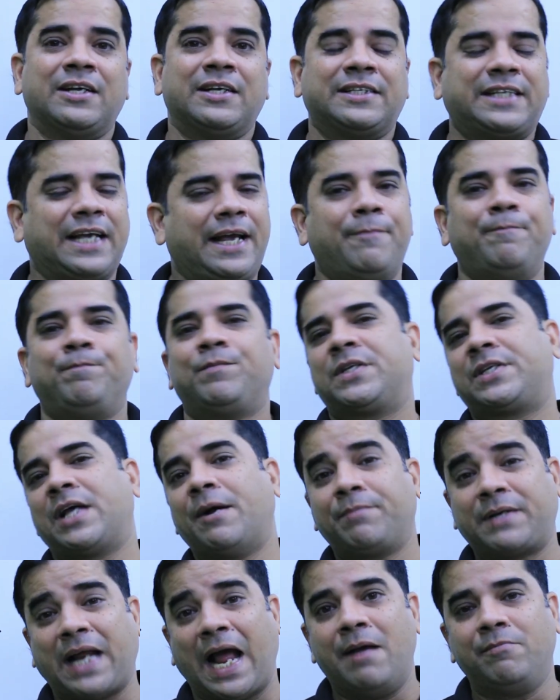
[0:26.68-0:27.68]
See,
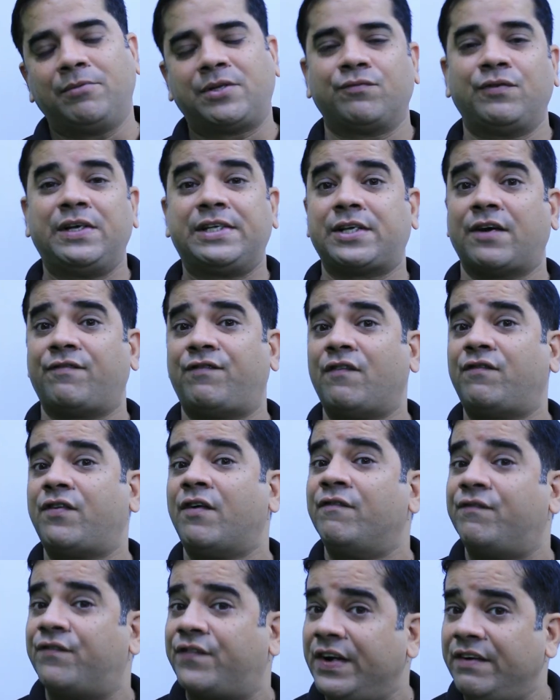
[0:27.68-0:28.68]
sometimes we suffer
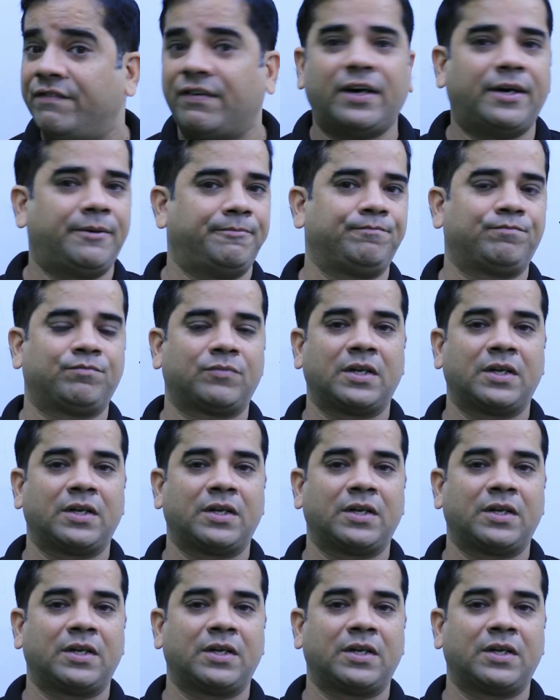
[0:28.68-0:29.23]
from fever.